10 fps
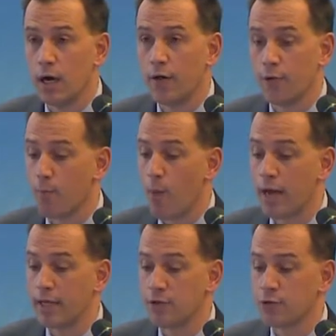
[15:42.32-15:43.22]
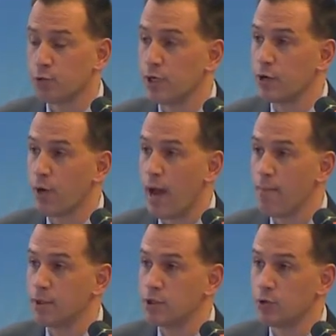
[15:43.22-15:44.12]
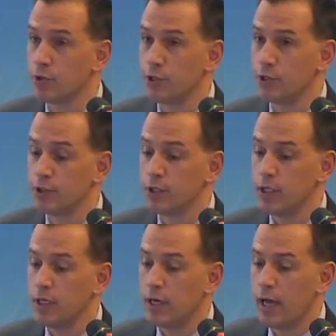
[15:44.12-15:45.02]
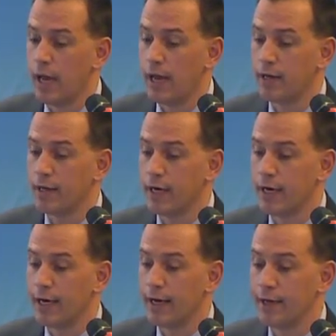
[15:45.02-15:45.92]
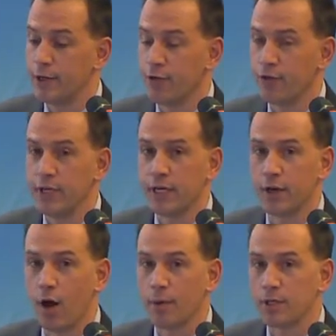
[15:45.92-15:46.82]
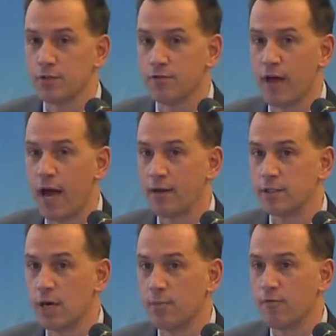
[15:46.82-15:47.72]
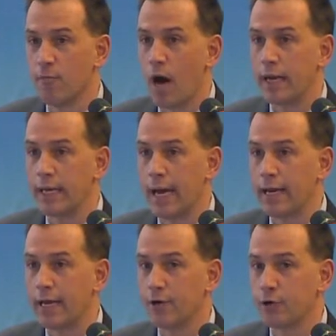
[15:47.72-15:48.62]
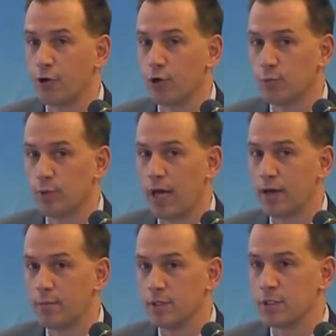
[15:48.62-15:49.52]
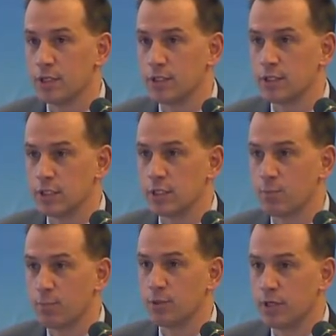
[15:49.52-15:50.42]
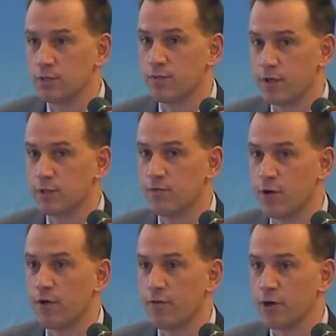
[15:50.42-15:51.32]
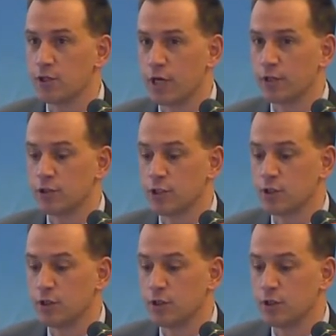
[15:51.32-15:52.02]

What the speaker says: They're mining 3-gram material, and you know, the economics of that type of mining at $800 platinum is very, very challenging.